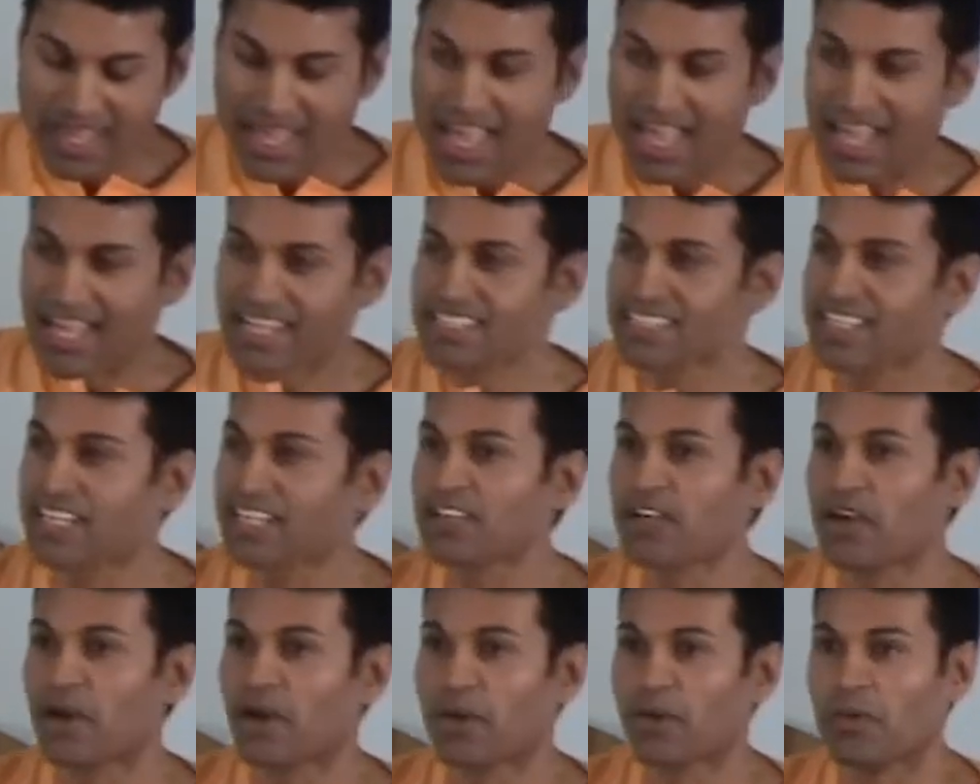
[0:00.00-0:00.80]
as they
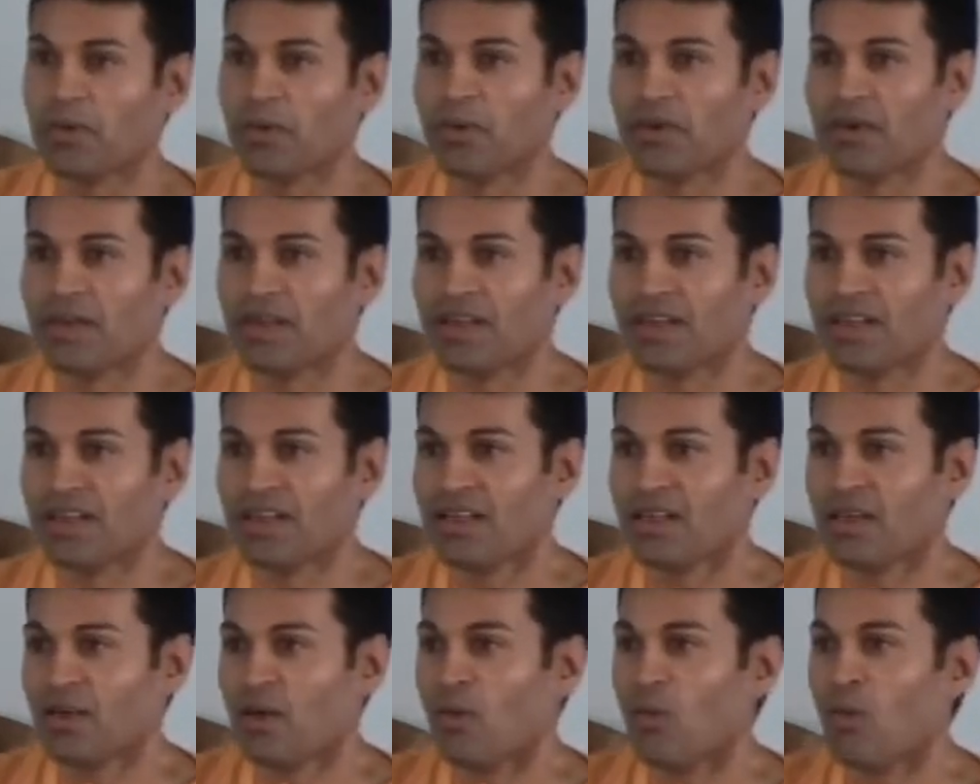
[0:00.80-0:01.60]
go,
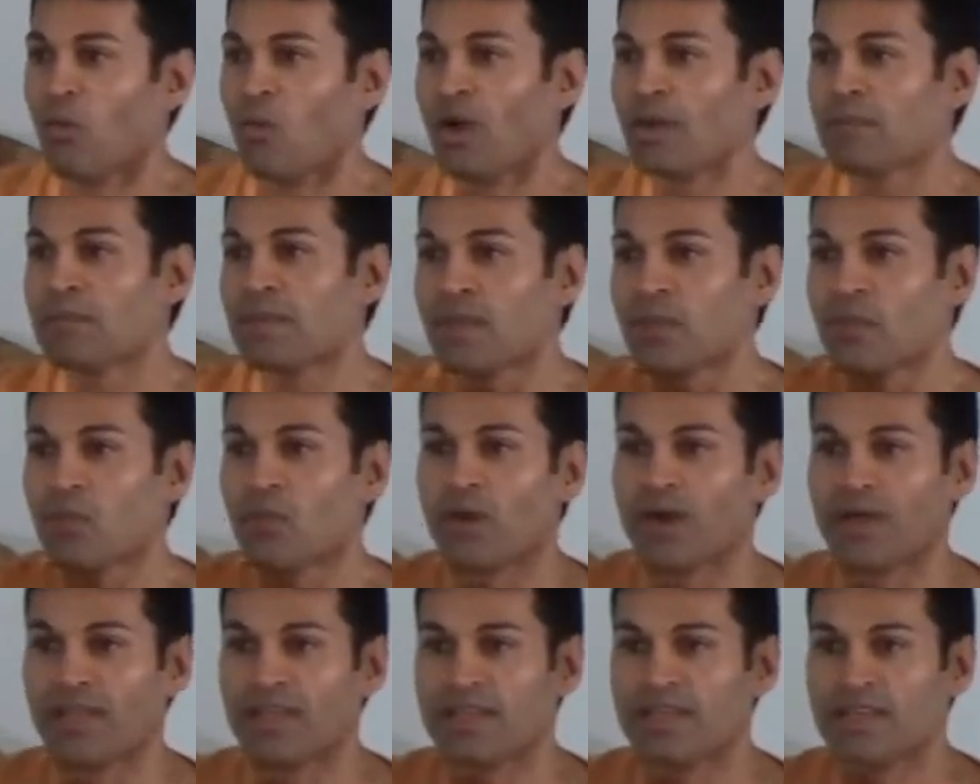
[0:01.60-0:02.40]
one by
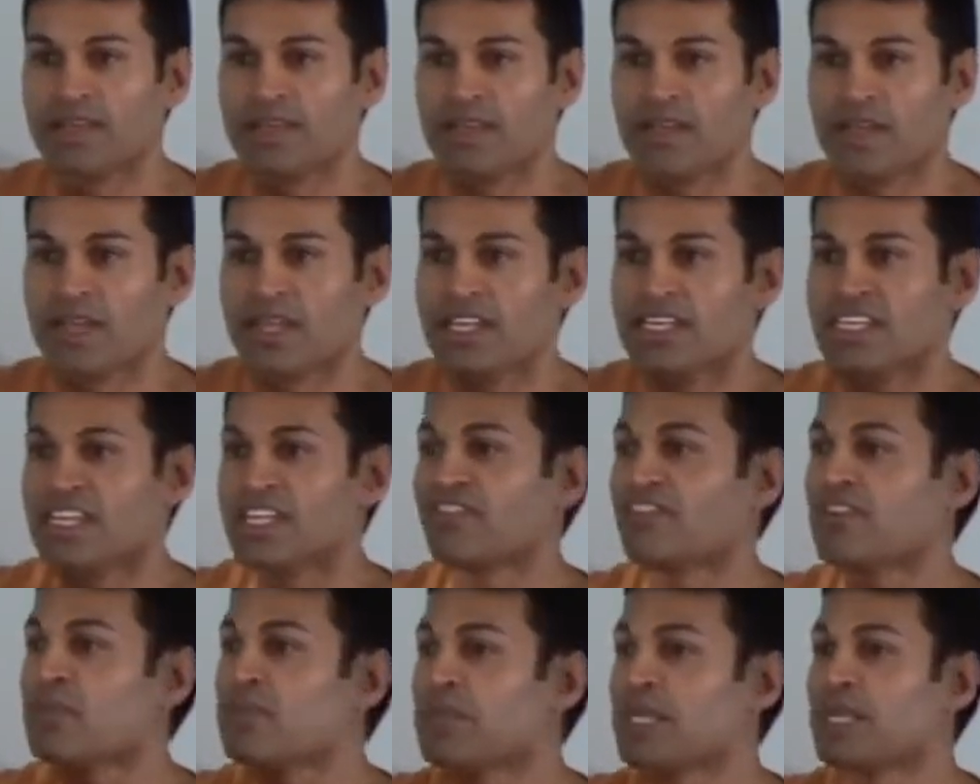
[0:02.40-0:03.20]
one,
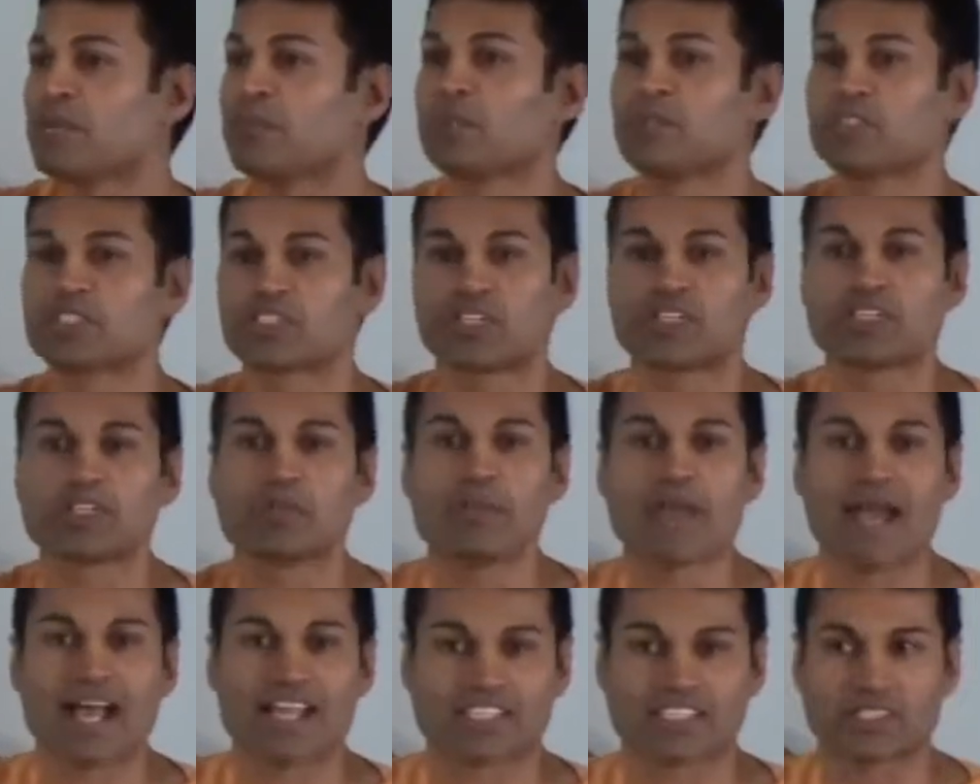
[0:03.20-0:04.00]
different people start to
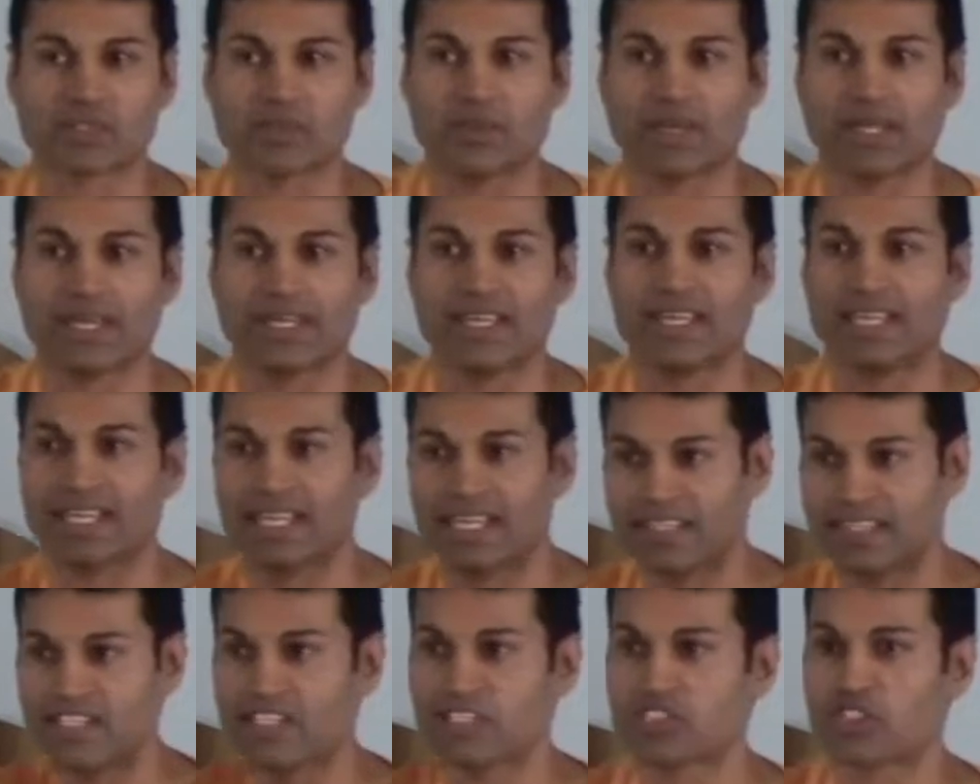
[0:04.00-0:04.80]
pass away
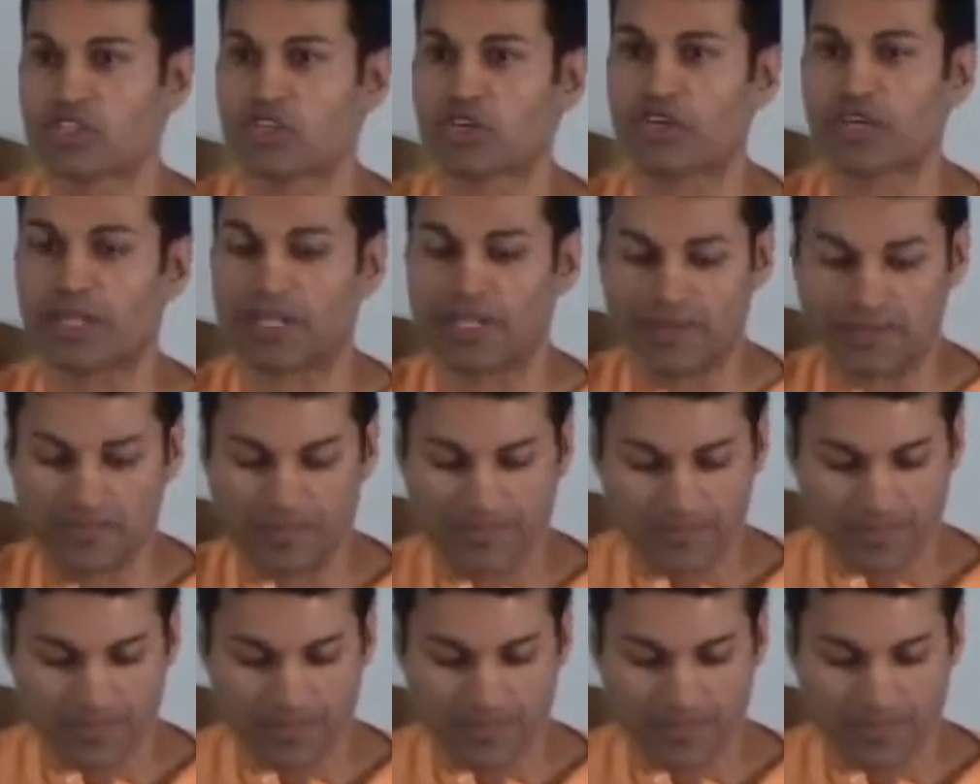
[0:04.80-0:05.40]
in this journey.